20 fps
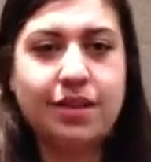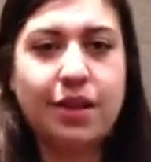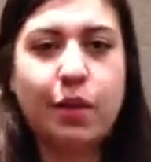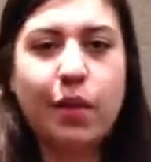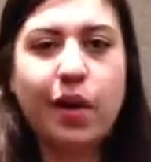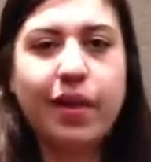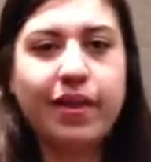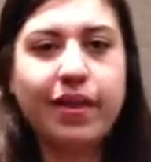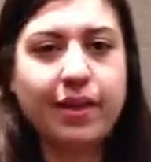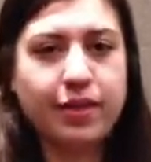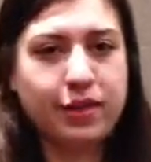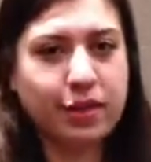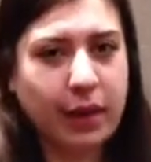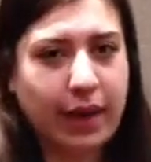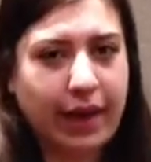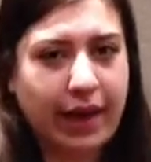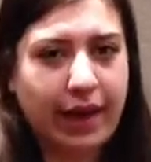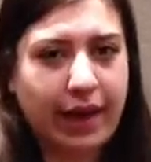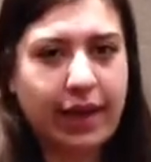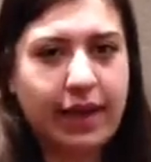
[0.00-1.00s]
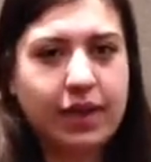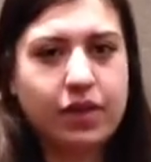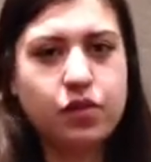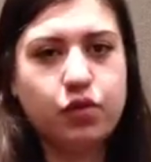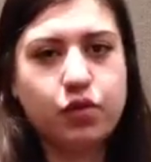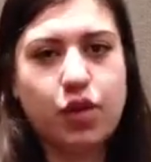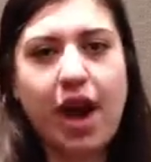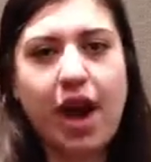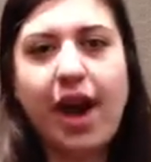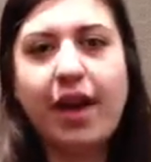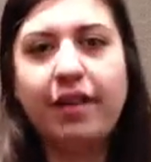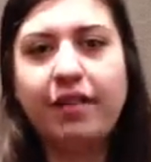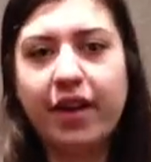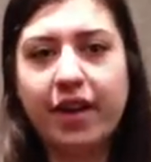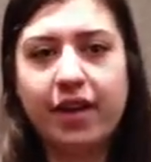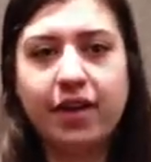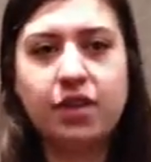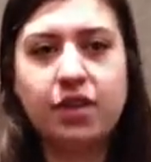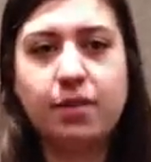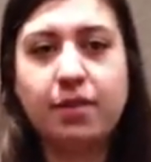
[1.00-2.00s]
And while that's great, I
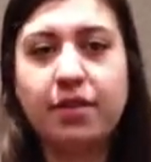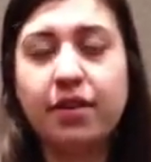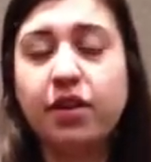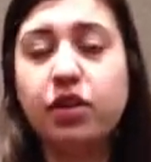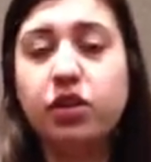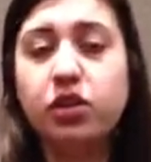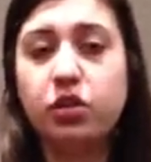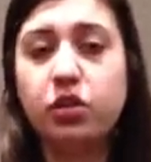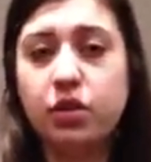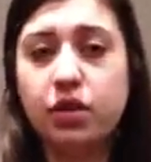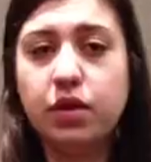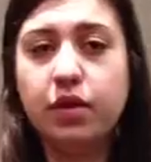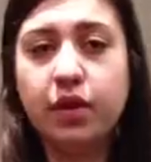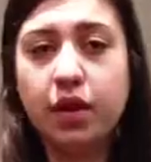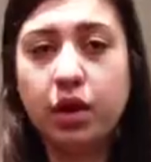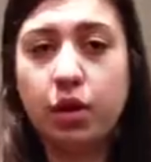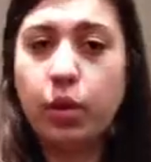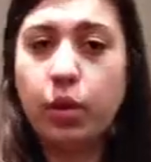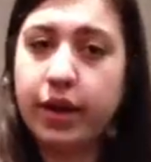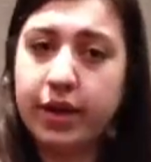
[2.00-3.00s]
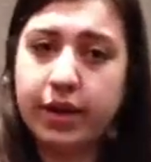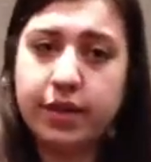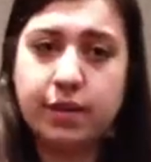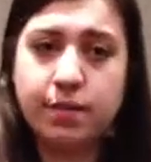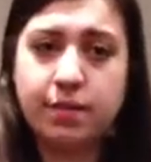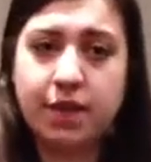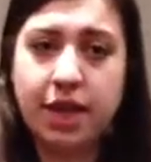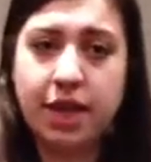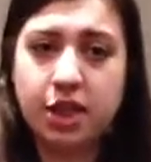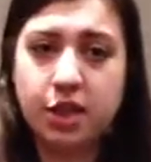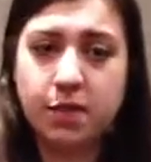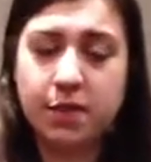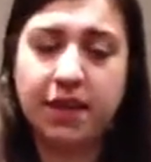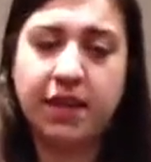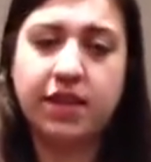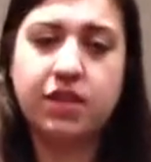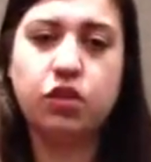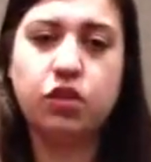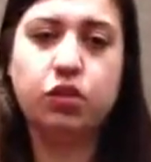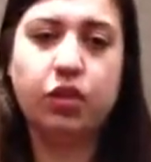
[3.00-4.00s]
find it to be very intrusive and annoying sometimes because
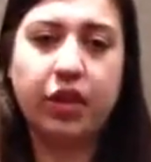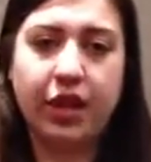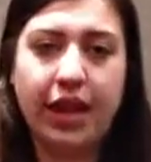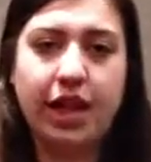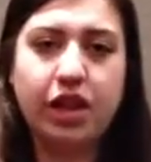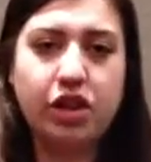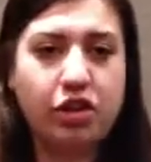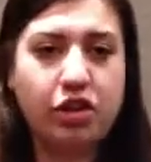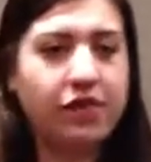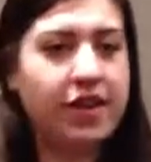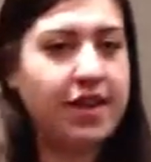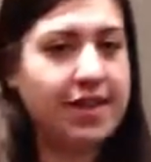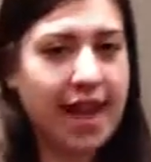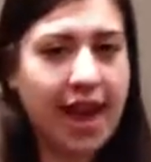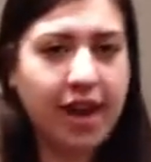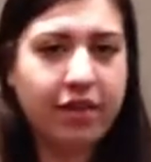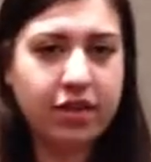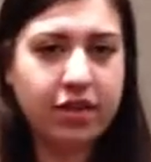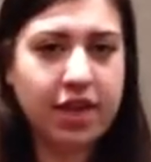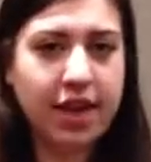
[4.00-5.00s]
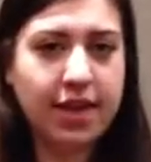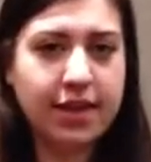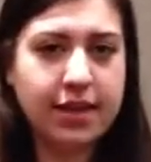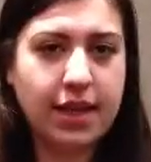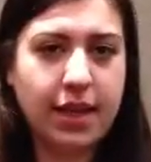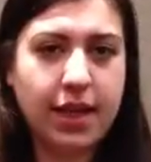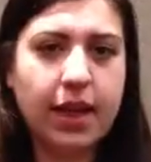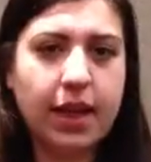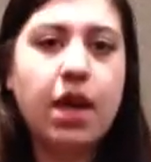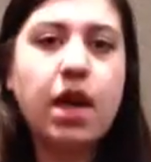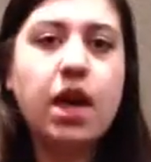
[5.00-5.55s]
it's really in-your-face advertising.